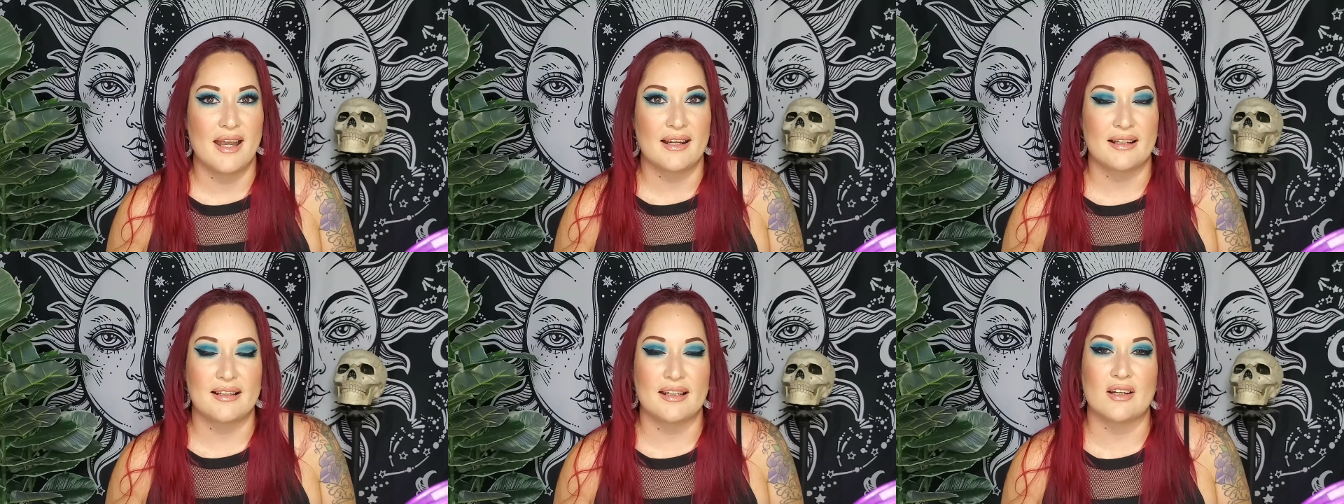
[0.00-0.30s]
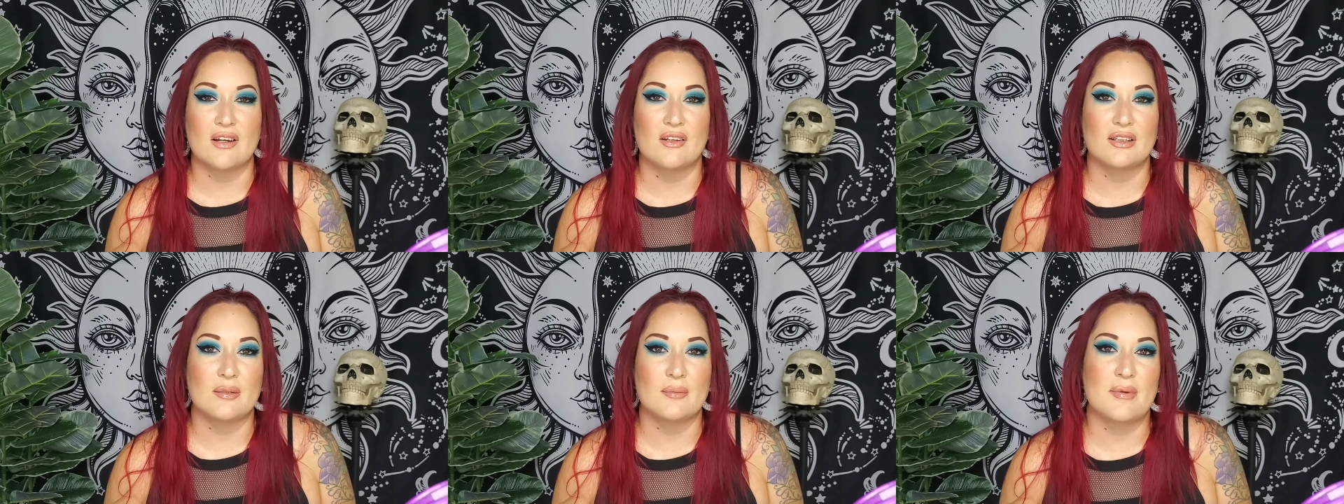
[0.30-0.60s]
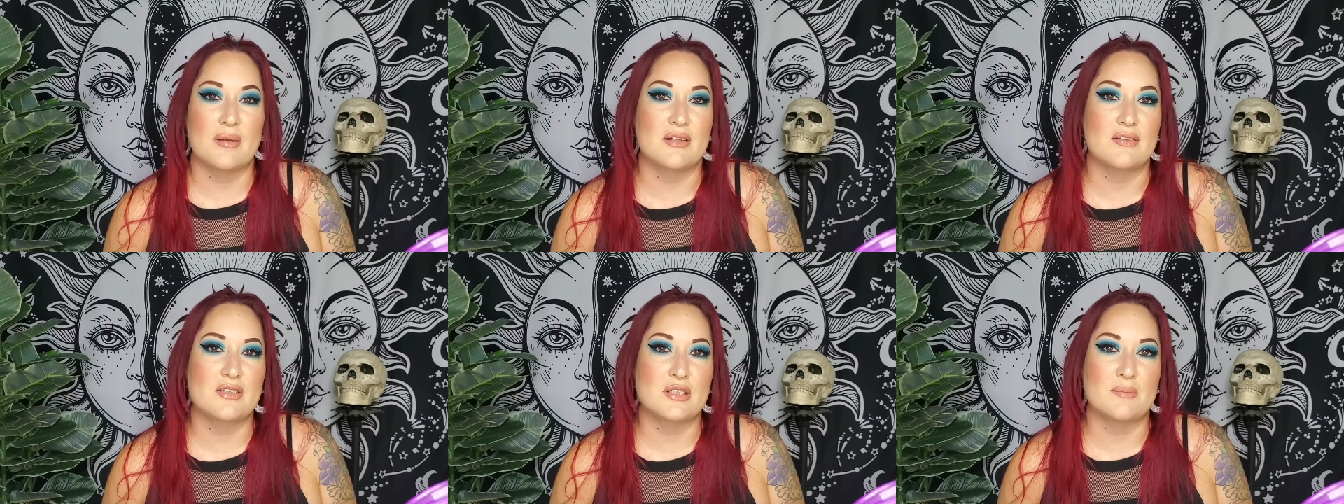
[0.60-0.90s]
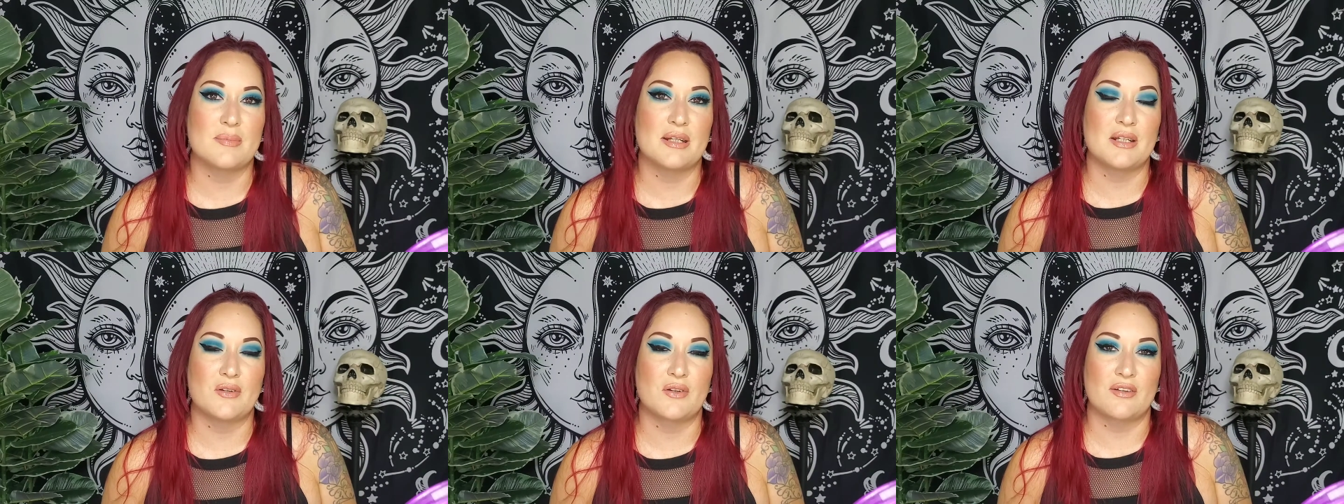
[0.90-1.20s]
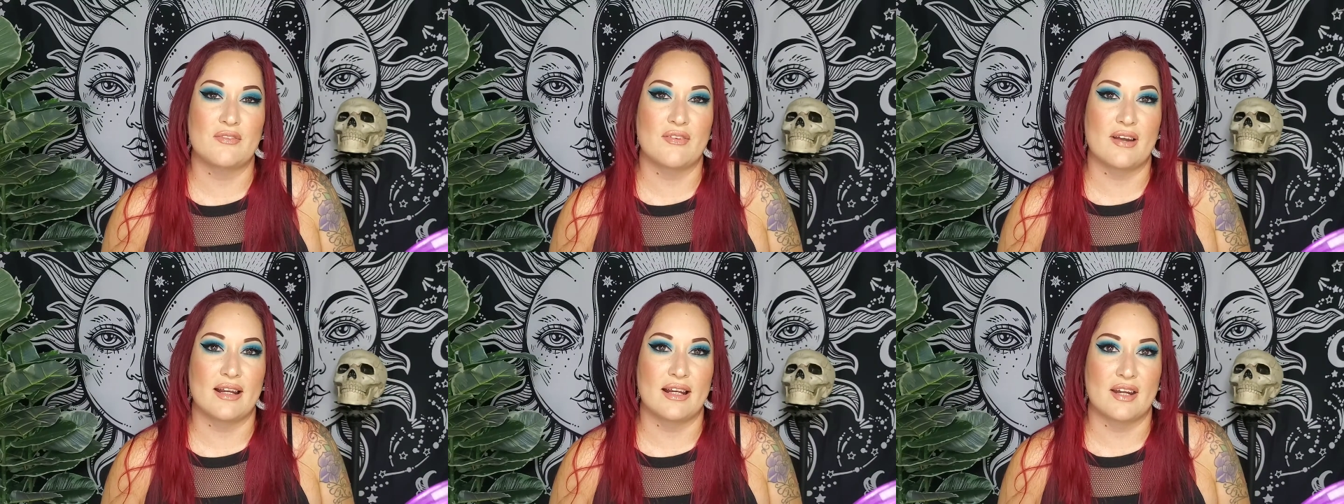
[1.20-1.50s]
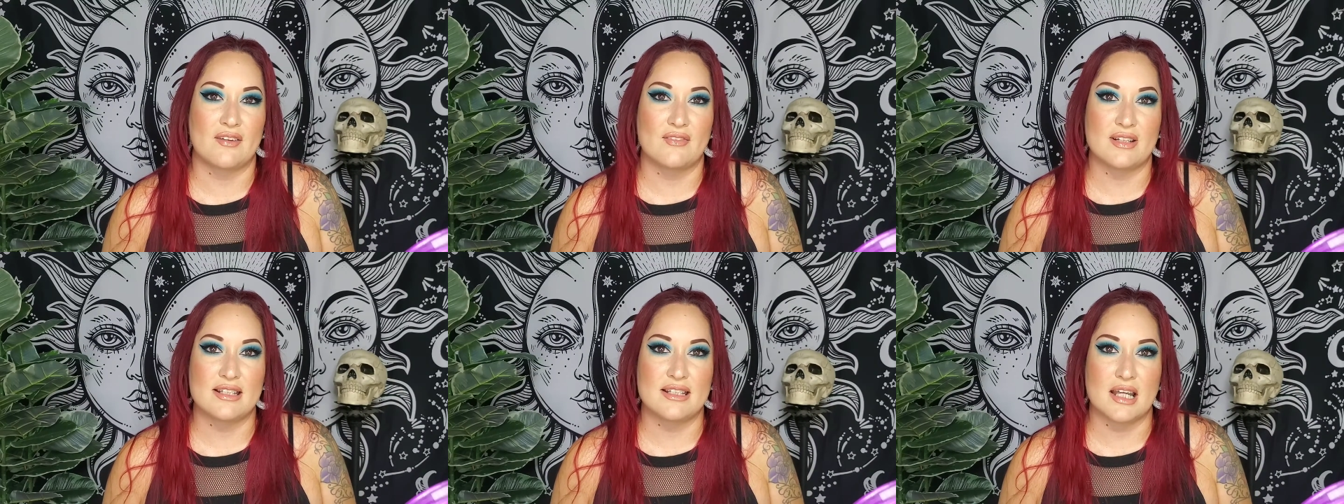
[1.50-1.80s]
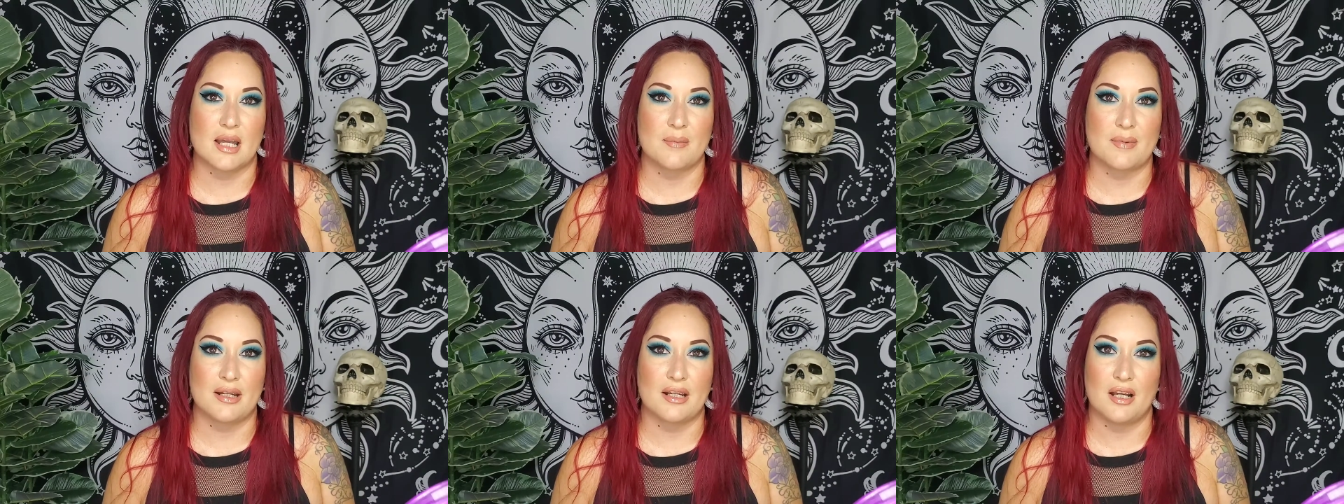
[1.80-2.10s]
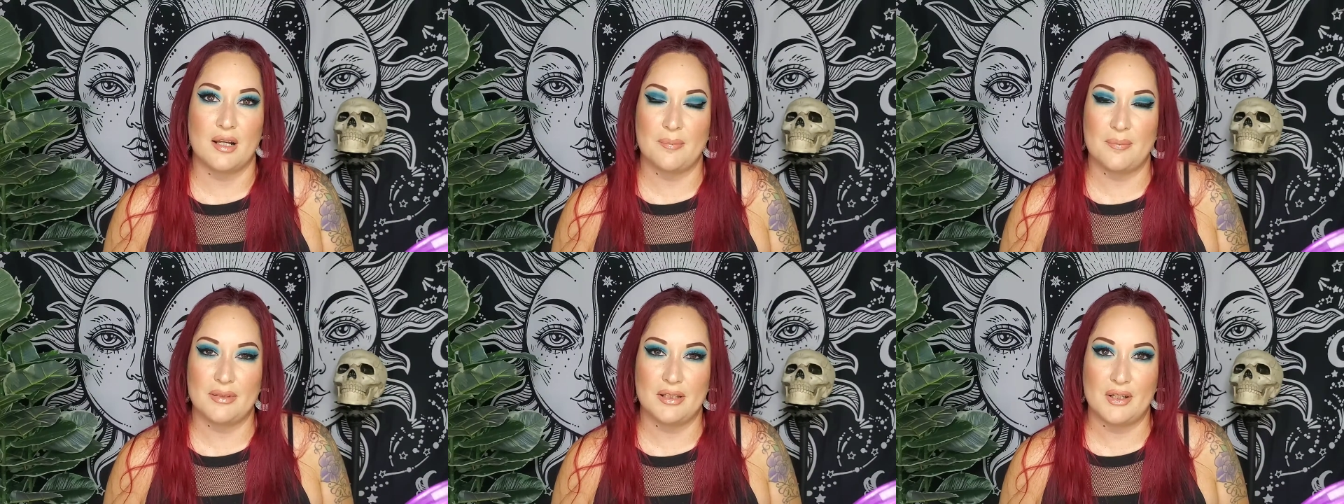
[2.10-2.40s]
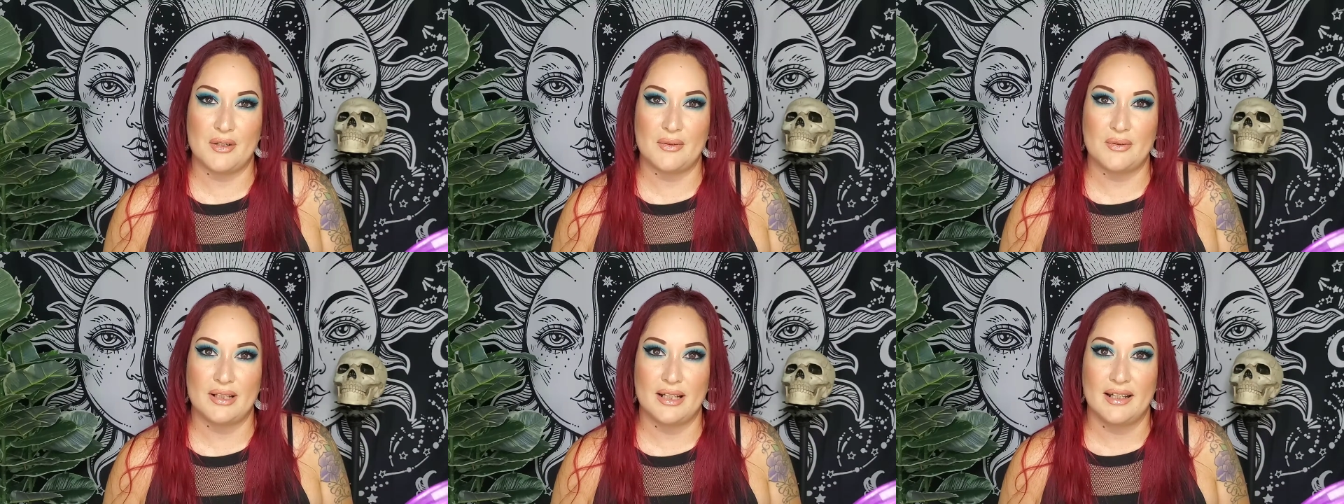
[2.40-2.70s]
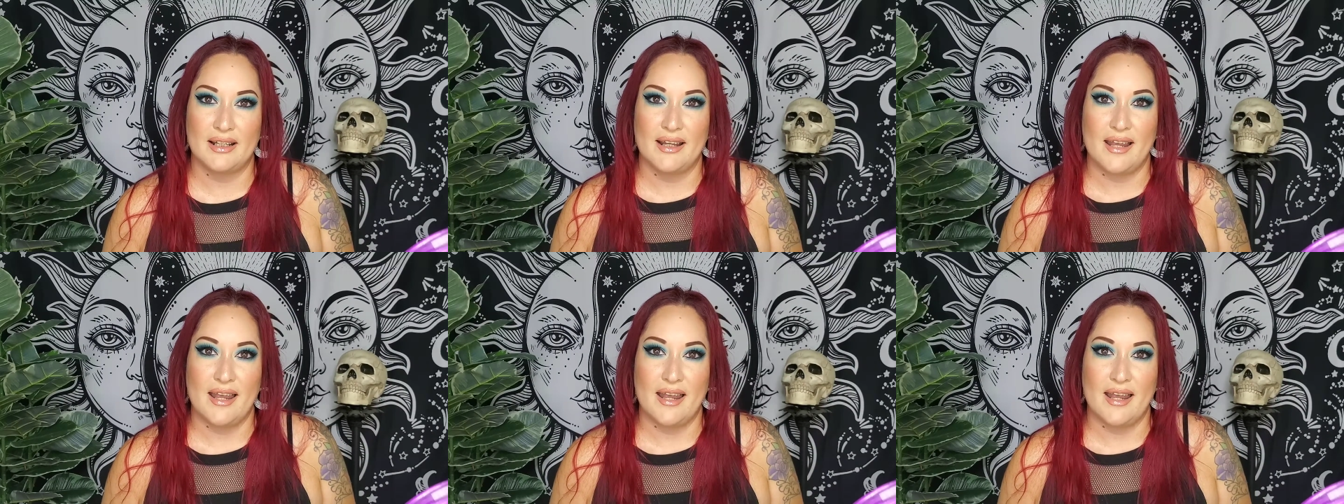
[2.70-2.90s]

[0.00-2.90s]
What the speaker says: Click on the bell to be notified every time I upload.